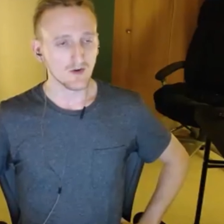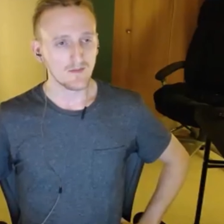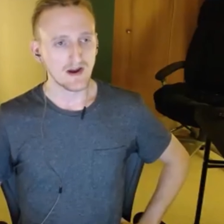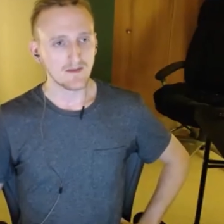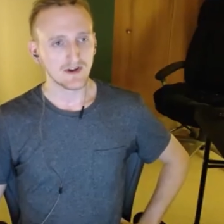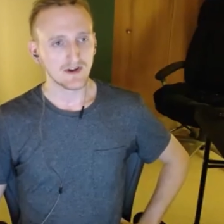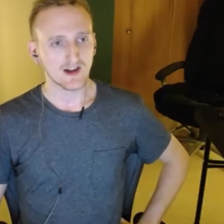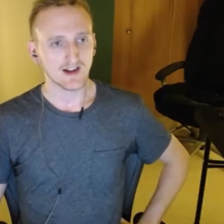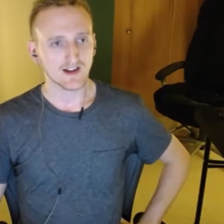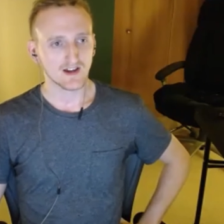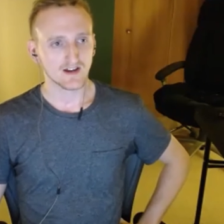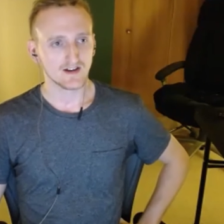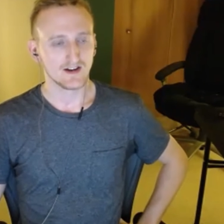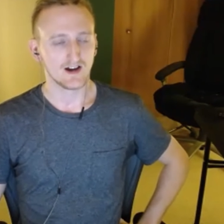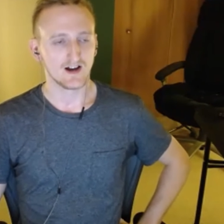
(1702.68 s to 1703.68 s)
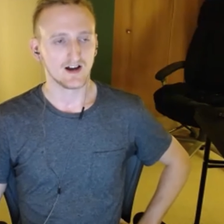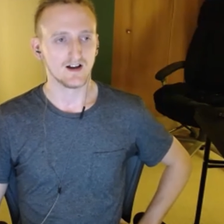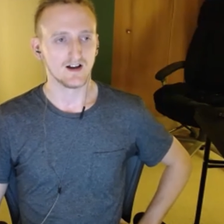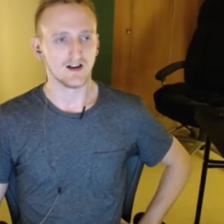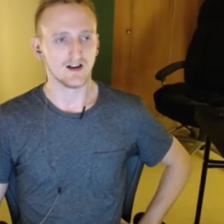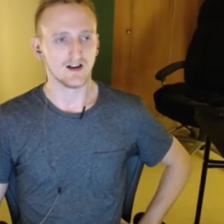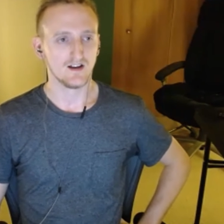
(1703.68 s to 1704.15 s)
maybe I can
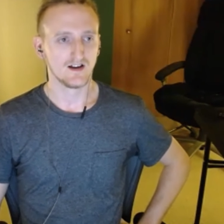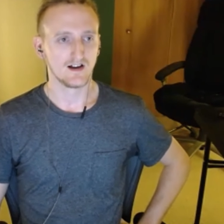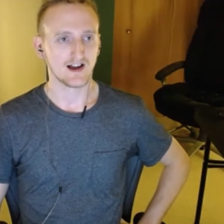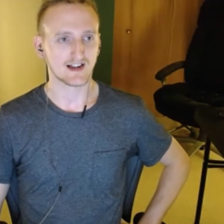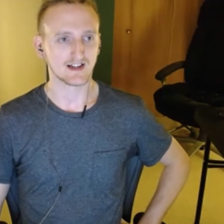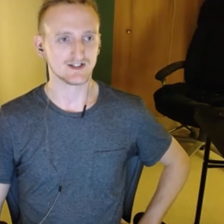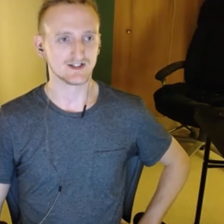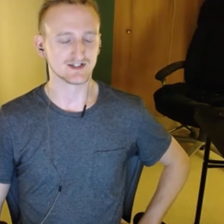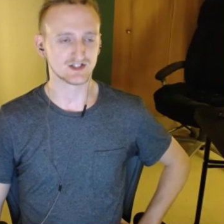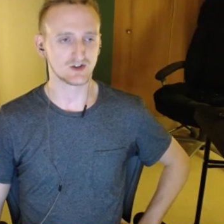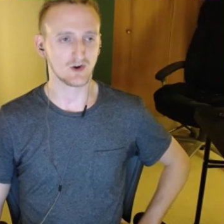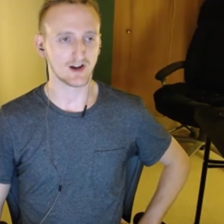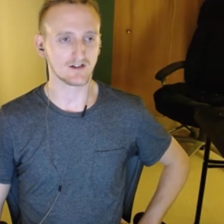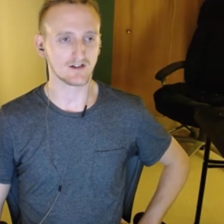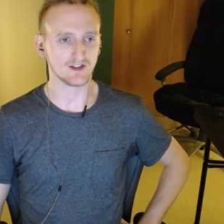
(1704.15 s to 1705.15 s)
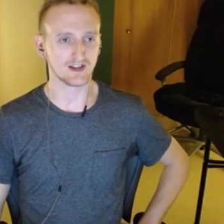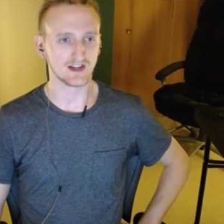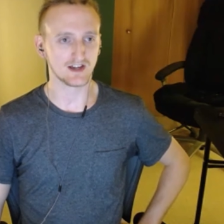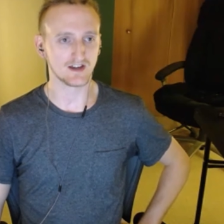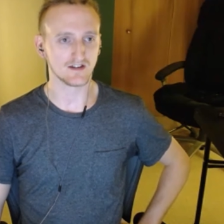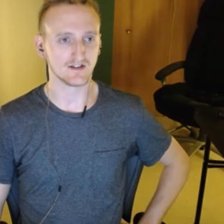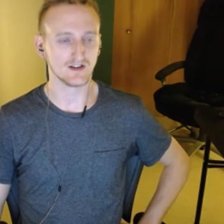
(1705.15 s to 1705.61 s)
just
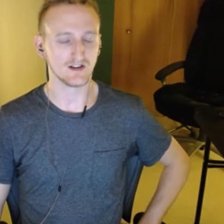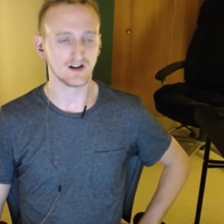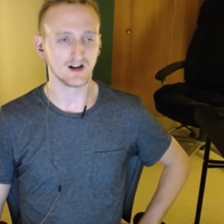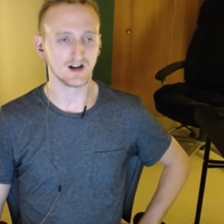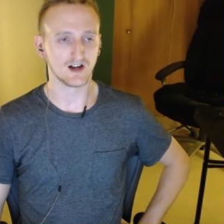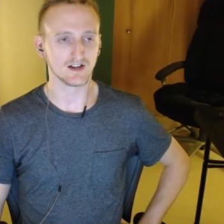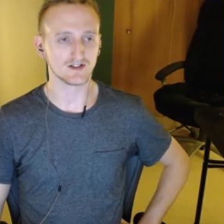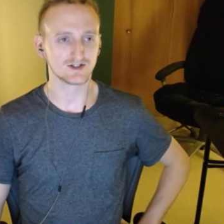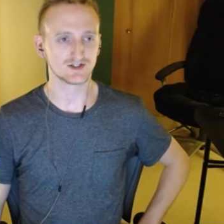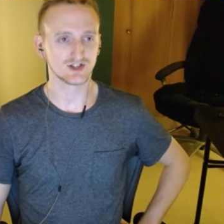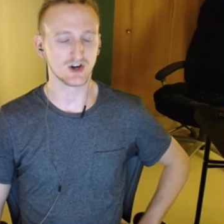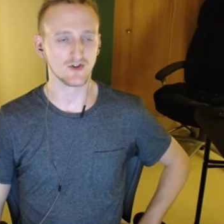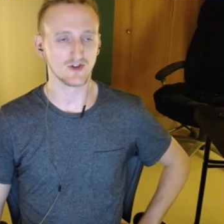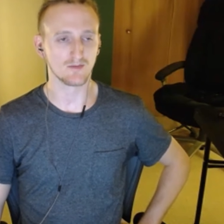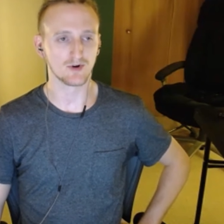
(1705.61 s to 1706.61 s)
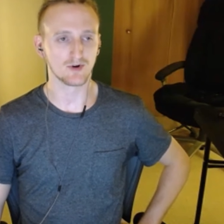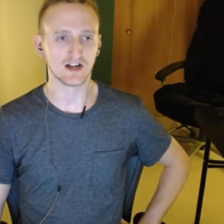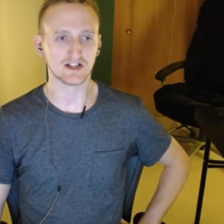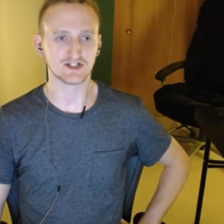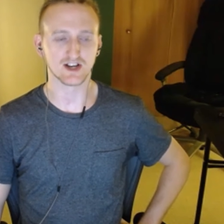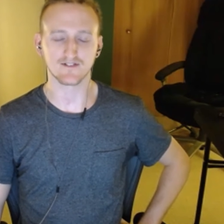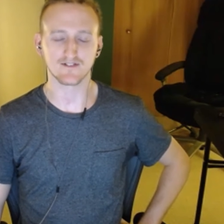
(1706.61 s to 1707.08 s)
quickly show the
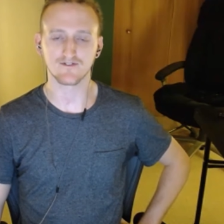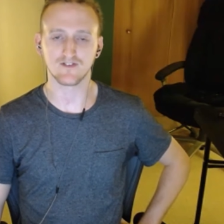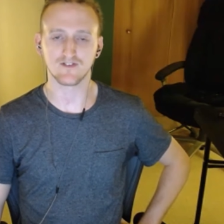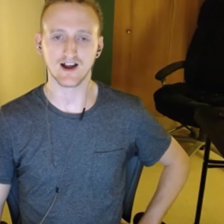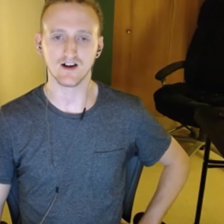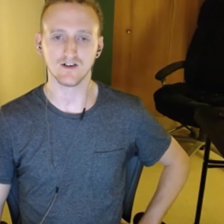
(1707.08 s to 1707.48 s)
project file.